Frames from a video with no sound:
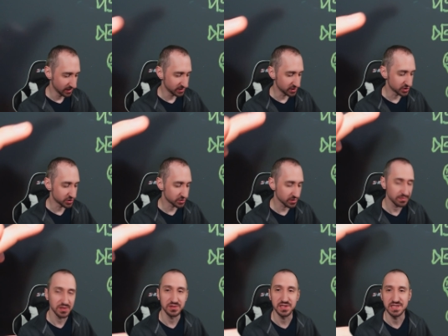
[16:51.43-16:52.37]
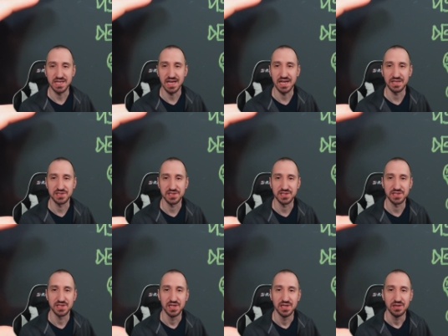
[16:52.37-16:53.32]
distribute the
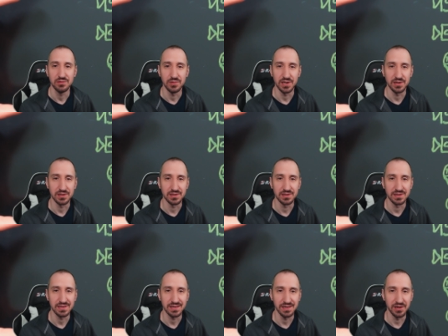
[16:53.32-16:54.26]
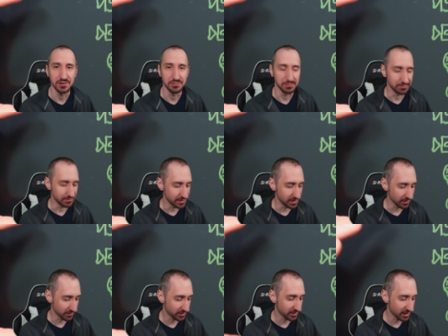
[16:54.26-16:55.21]
tasks where you know
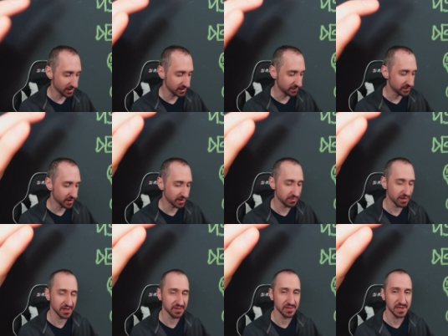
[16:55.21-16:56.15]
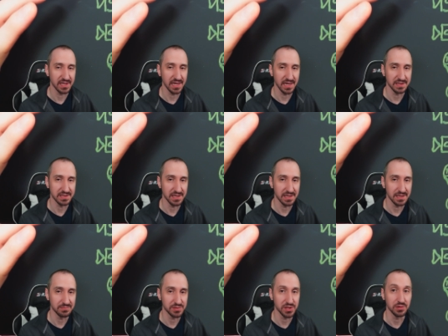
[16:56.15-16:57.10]
you're thought you've thought about everything ahead of
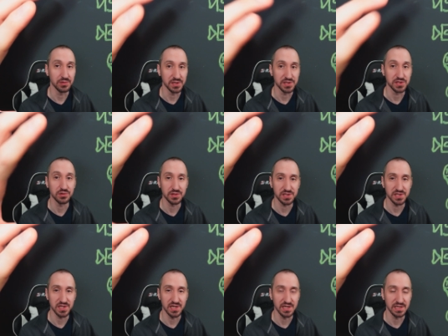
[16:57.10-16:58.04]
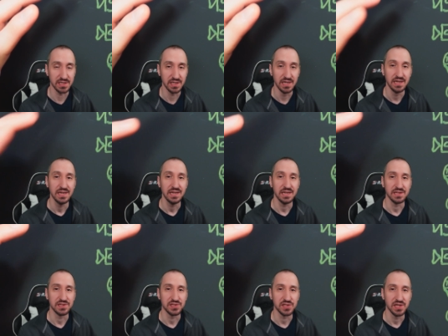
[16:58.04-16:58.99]
time so it's your design
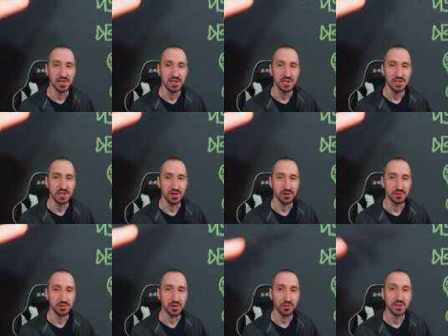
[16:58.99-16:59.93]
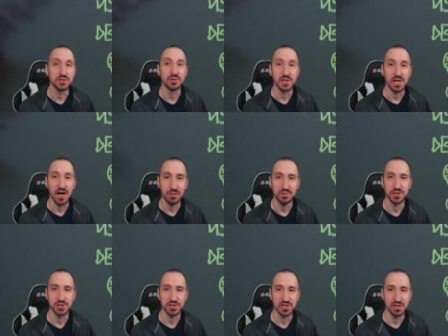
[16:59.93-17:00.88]
it's you know going to
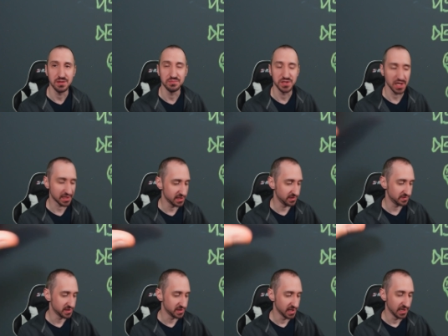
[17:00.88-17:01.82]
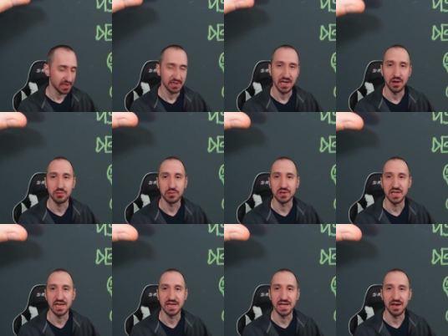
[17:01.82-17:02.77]
accomplish the objectives that were
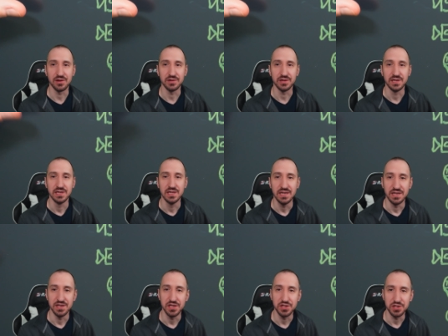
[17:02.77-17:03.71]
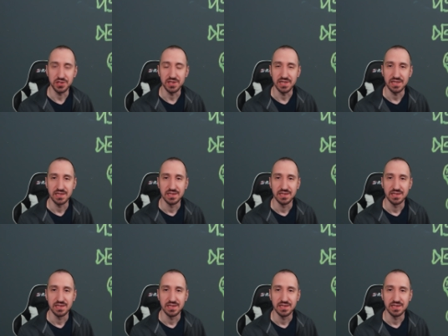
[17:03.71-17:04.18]
laid out initially